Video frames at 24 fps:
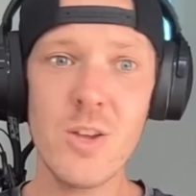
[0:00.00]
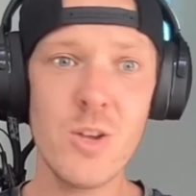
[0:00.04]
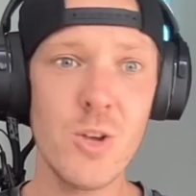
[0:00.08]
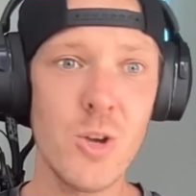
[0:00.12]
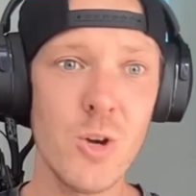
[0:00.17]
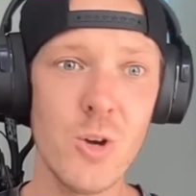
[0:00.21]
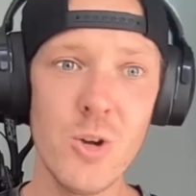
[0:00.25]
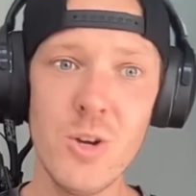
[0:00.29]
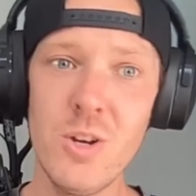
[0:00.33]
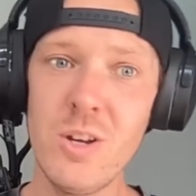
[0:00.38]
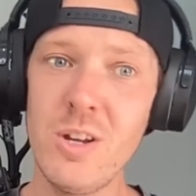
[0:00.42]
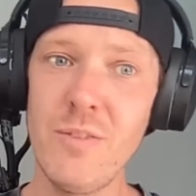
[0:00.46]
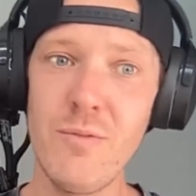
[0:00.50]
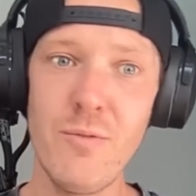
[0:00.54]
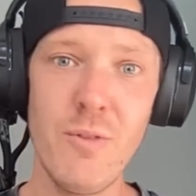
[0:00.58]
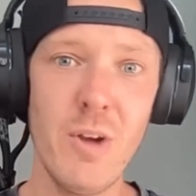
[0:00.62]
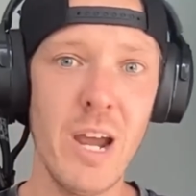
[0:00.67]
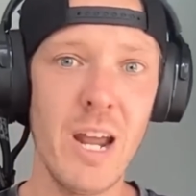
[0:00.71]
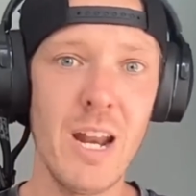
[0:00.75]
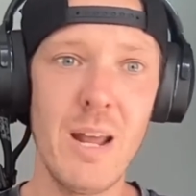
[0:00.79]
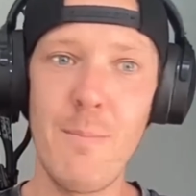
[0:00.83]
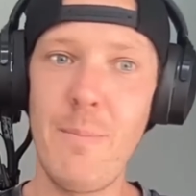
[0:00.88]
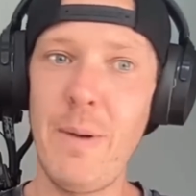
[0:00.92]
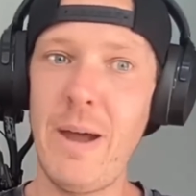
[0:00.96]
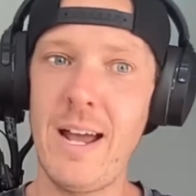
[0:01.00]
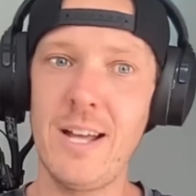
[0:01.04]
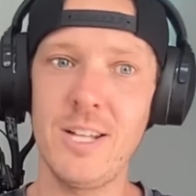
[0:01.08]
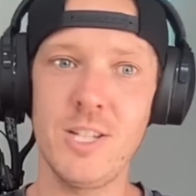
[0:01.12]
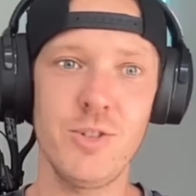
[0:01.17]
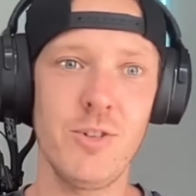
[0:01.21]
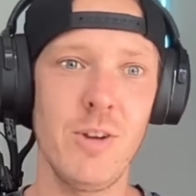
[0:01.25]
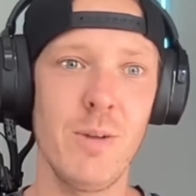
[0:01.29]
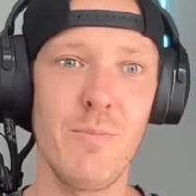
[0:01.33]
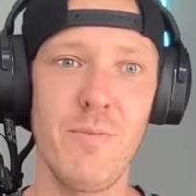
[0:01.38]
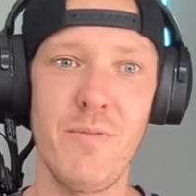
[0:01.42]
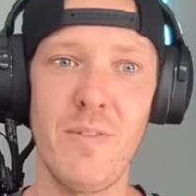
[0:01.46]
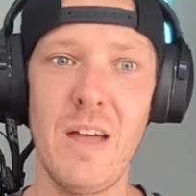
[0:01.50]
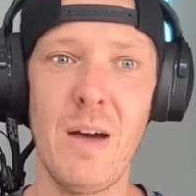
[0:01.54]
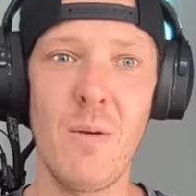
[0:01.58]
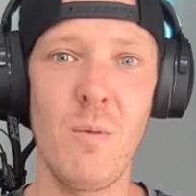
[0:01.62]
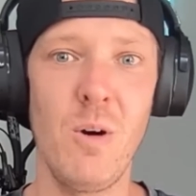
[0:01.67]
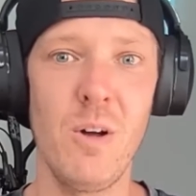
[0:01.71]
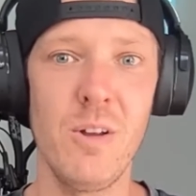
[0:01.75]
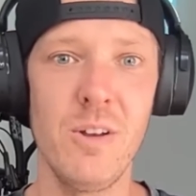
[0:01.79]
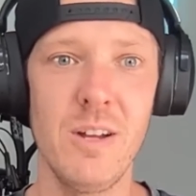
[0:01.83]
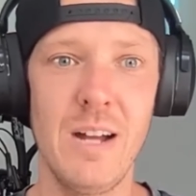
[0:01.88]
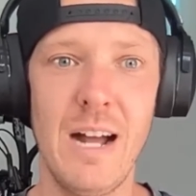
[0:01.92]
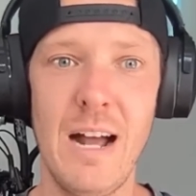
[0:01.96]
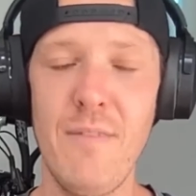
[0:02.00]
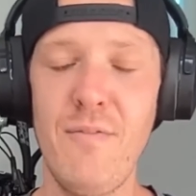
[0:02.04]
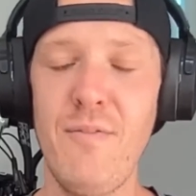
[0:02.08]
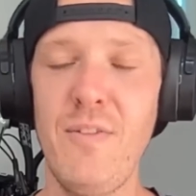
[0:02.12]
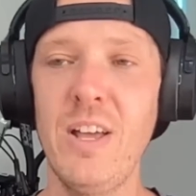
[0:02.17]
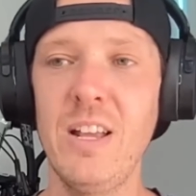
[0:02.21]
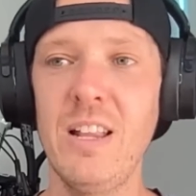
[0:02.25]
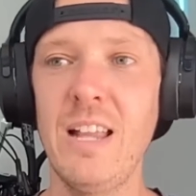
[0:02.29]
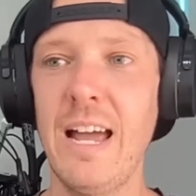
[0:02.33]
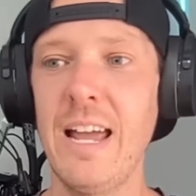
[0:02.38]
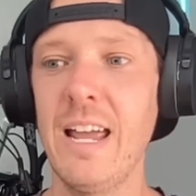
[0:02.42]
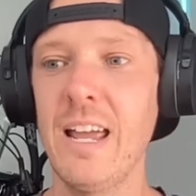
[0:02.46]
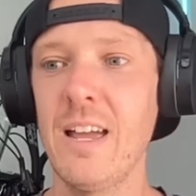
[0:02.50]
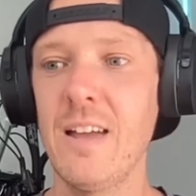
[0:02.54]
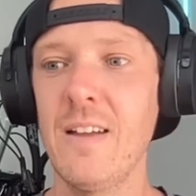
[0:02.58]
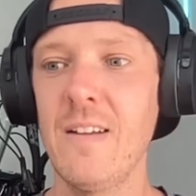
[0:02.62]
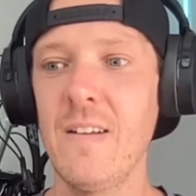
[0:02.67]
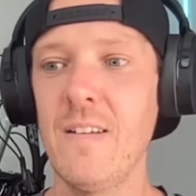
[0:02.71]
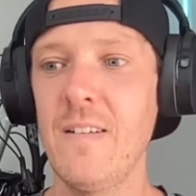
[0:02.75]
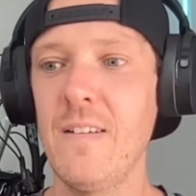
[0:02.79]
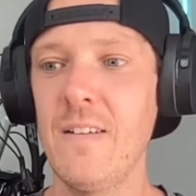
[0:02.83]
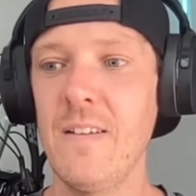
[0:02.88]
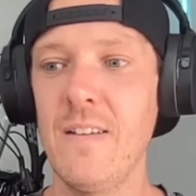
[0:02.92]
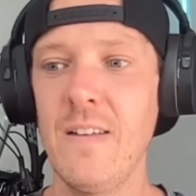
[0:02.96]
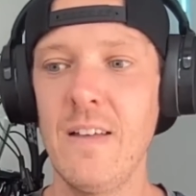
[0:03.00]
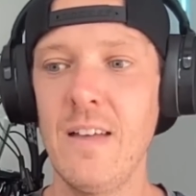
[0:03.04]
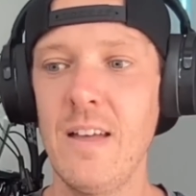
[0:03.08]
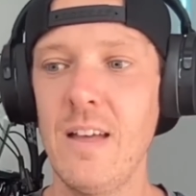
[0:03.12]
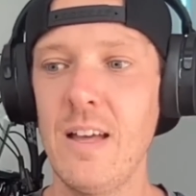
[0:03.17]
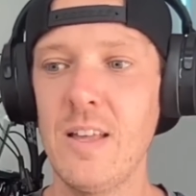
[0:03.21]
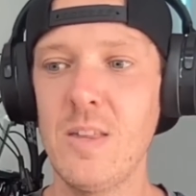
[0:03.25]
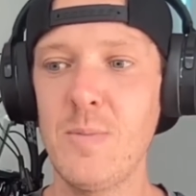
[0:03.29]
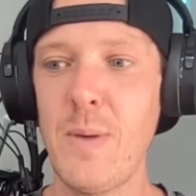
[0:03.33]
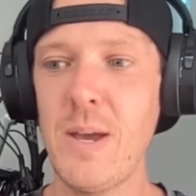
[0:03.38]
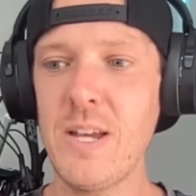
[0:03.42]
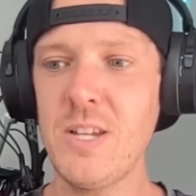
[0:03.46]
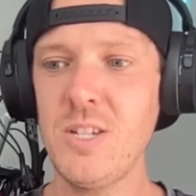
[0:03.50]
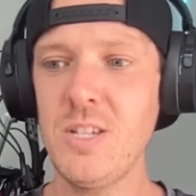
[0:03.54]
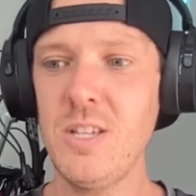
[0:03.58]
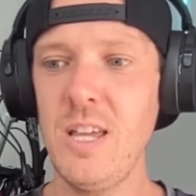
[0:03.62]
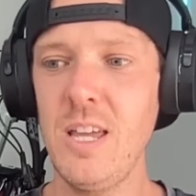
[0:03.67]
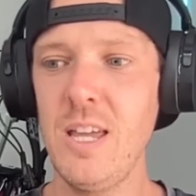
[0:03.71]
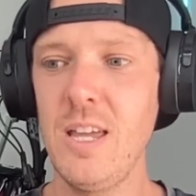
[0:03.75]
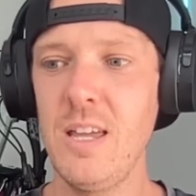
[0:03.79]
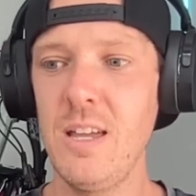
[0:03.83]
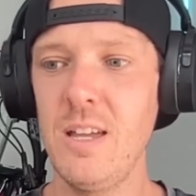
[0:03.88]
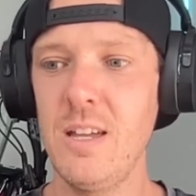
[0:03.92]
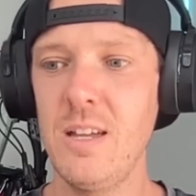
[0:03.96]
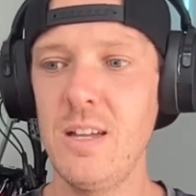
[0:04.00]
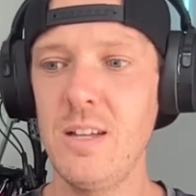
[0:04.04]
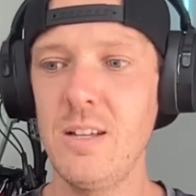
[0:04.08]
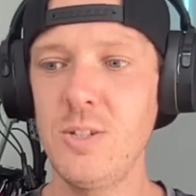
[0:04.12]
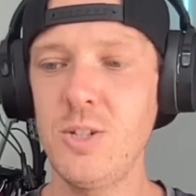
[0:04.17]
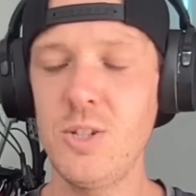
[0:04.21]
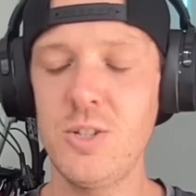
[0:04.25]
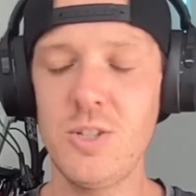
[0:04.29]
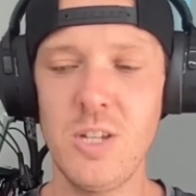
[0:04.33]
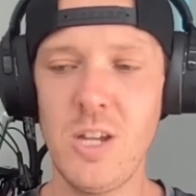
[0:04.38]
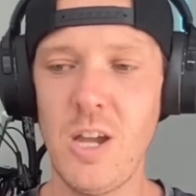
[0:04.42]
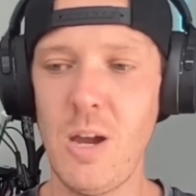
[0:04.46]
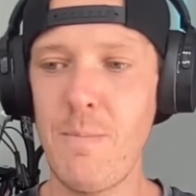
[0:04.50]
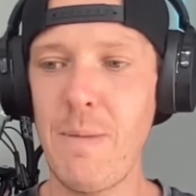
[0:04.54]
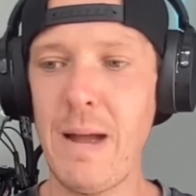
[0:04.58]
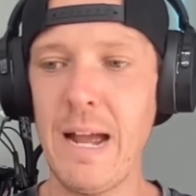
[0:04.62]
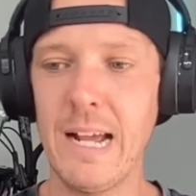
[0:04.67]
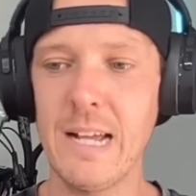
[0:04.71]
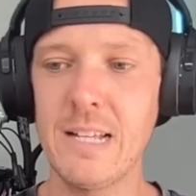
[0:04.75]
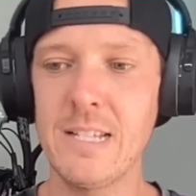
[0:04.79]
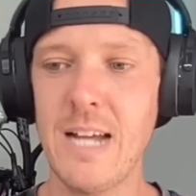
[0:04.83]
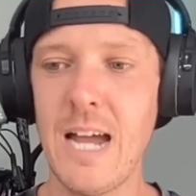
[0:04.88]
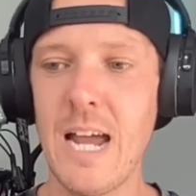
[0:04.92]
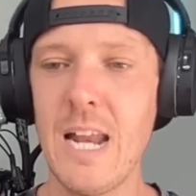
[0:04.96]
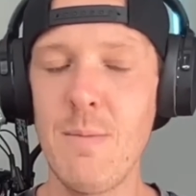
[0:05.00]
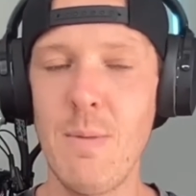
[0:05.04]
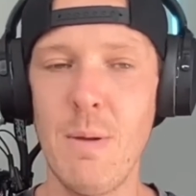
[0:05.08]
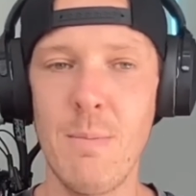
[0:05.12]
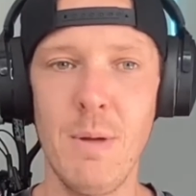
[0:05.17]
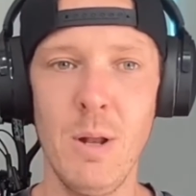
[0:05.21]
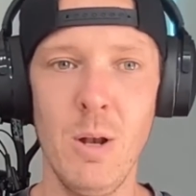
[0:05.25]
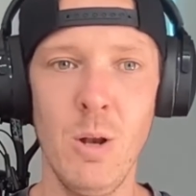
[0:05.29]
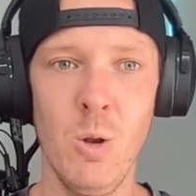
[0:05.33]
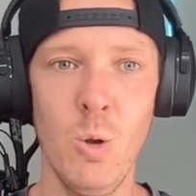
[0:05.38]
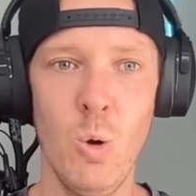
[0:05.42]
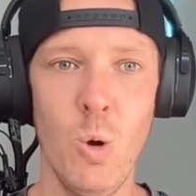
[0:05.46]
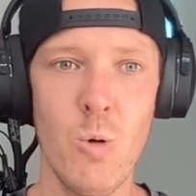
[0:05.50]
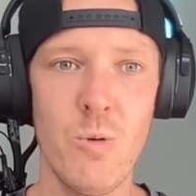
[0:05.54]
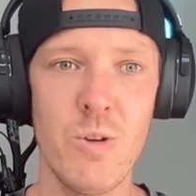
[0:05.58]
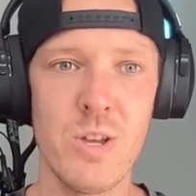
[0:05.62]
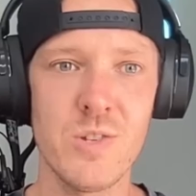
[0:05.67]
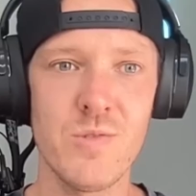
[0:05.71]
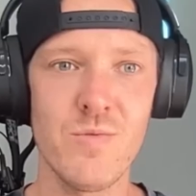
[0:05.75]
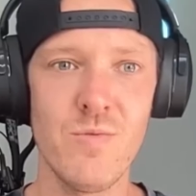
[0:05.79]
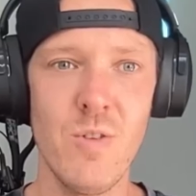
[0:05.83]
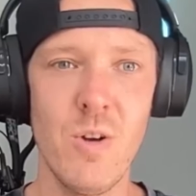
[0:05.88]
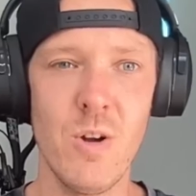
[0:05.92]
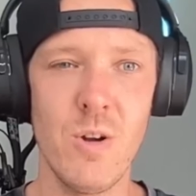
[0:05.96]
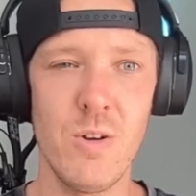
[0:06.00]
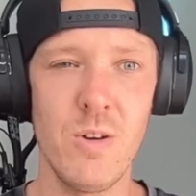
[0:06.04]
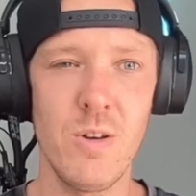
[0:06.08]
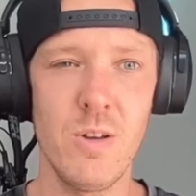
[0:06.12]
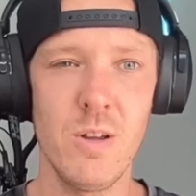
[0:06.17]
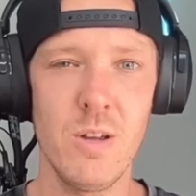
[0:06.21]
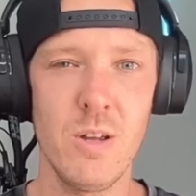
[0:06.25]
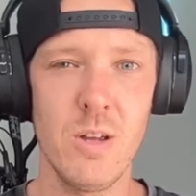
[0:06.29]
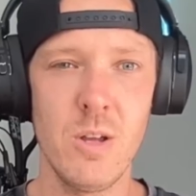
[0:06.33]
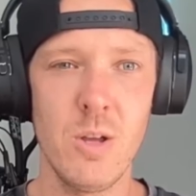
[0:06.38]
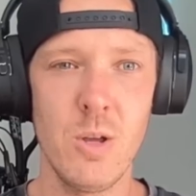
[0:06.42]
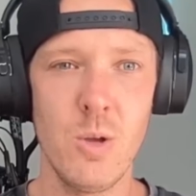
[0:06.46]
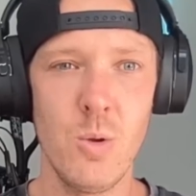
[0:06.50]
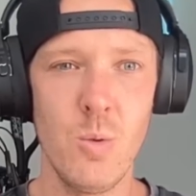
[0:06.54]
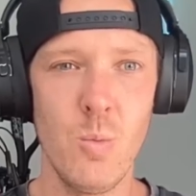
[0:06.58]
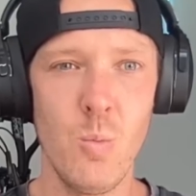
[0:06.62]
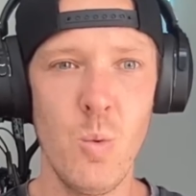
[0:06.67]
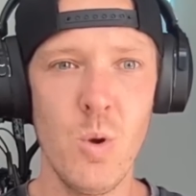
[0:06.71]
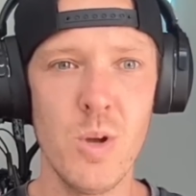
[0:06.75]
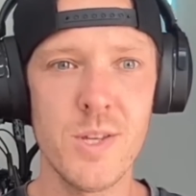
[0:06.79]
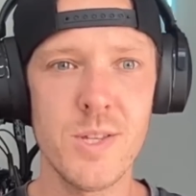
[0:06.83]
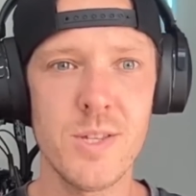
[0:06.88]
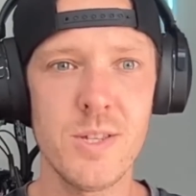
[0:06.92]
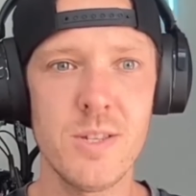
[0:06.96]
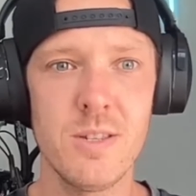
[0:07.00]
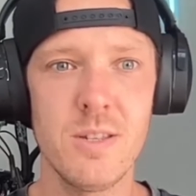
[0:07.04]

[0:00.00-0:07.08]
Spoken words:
couldn't have written a better script for that one. I feel like, especially just to go back a tiny bit, but Laurie's run was